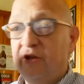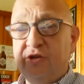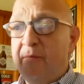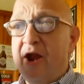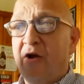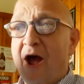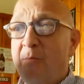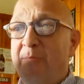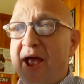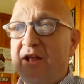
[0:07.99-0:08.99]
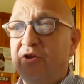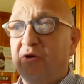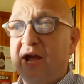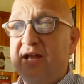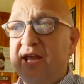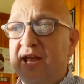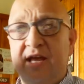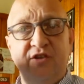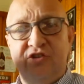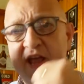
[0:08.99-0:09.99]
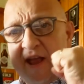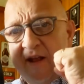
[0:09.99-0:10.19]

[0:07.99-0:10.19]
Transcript: Doesn't matter how bad their idea is,